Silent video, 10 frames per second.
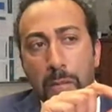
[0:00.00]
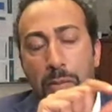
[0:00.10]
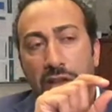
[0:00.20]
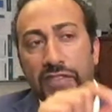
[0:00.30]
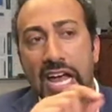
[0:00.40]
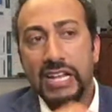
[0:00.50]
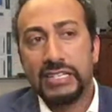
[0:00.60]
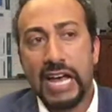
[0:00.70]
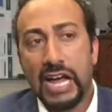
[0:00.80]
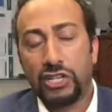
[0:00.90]
But if
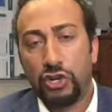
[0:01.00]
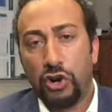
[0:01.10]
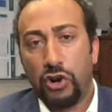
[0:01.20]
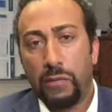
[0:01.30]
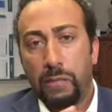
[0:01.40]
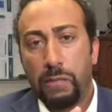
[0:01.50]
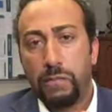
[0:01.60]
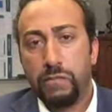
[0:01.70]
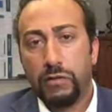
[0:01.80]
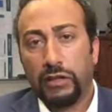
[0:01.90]
that doctor
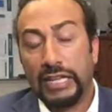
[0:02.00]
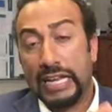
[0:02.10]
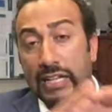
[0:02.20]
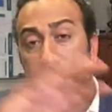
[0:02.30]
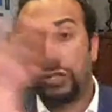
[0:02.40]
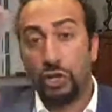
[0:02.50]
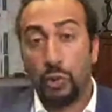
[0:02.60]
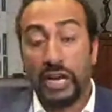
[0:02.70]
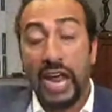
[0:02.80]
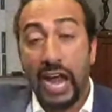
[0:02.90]
leads
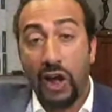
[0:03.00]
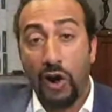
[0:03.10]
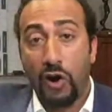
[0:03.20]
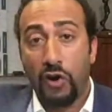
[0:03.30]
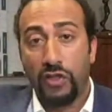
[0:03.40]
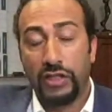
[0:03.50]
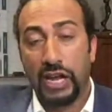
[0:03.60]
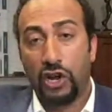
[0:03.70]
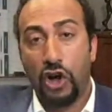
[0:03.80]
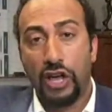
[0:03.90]
to care
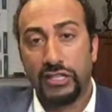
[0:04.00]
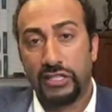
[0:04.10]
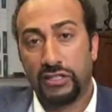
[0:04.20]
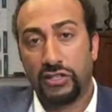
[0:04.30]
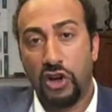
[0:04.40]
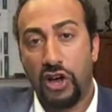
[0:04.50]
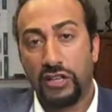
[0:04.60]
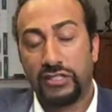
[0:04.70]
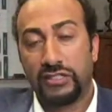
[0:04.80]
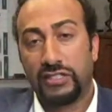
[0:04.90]
that cause,
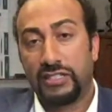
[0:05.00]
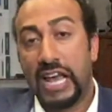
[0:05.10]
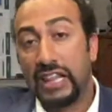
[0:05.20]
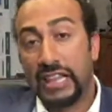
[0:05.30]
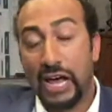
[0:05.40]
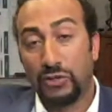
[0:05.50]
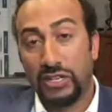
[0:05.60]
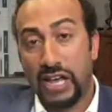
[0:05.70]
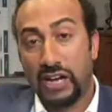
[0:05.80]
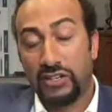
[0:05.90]
costs
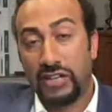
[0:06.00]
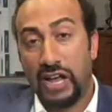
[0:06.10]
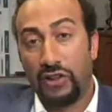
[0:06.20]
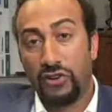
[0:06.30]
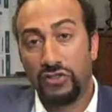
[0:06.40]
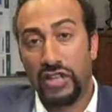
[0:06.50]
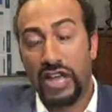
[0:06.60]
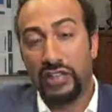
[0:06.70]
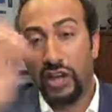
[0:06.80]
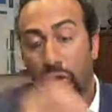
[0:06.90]
$10,000
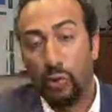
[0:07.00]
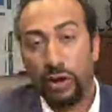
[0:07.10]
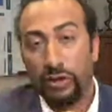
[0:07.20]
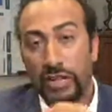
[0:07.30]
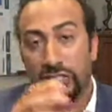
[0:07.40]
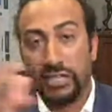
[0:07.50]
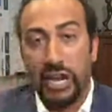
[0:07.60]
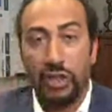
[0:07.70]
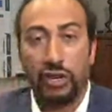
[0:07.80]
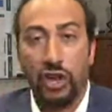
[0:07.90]
and the other one leads to
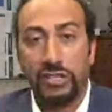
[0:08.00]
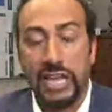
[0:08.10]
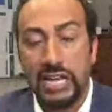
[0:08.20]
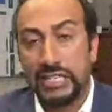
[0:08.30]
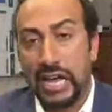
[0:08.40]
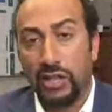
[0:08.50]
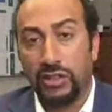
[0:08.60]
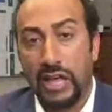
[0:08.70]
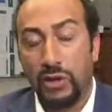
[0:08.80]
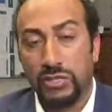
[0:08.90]
care that costs
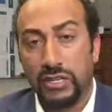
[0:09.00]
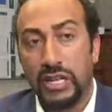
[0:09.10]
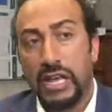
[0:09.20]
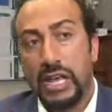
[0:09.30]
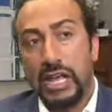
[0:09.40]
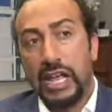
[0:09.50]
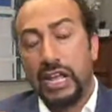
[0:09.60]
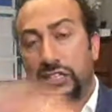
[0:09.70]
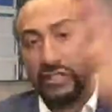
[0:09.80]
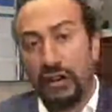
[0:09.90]
8,000,
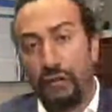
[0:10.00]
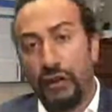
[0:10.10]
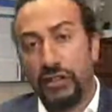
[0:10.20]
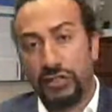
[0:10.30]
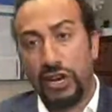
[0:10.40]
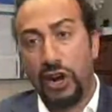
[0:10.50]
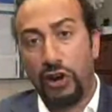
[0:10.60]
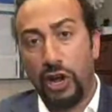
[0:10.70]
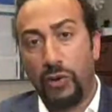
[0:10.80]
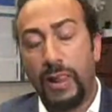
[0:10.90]
it's a different
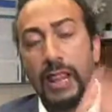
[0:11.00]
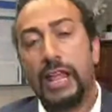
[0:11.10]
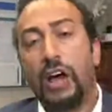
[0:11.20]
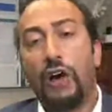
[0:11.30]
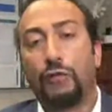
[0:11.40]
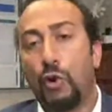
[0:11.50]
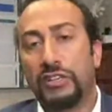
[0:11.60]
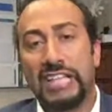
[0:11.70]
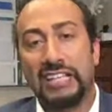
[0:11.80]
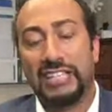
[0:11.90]
scenario. Of
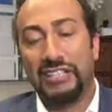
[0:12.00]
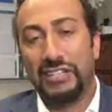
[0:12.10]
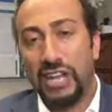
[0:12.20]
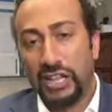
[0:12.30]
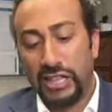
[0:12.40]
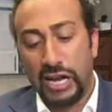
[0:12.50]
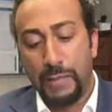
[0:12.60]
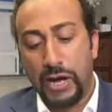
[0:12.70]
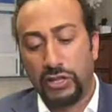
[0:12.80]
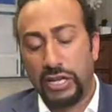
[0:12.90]
course, that says nothing
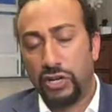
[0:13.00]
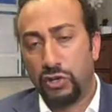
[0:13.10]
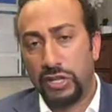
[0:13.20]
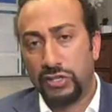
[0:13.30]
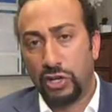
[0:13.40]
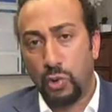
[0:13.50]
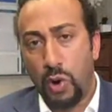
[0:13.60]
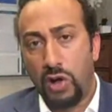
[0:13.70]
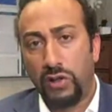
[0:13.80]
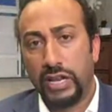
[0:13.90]
about the intrinsic
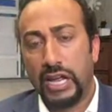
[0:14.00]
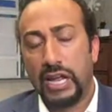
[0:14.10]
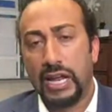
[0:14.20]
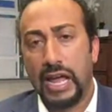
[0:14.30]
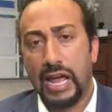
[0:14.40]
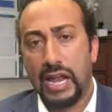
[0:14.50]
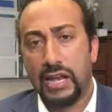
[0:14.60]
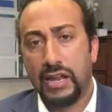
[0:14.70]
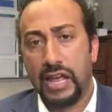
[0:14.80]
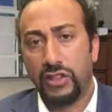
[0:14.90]
quality
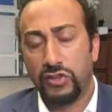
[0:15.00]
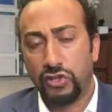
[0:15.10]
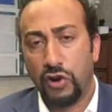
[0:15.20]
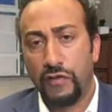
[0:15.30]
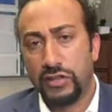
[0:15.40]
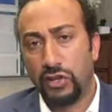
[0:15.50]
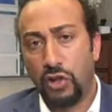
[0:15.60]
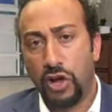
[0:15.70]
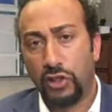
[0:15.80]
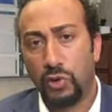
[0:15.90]
and, and the service
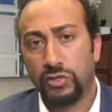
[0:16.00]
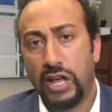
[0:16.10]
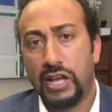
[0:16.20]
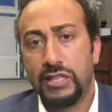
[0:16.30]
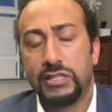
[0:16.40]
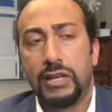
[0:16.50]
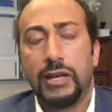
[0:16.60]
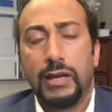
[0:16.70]
along those lines.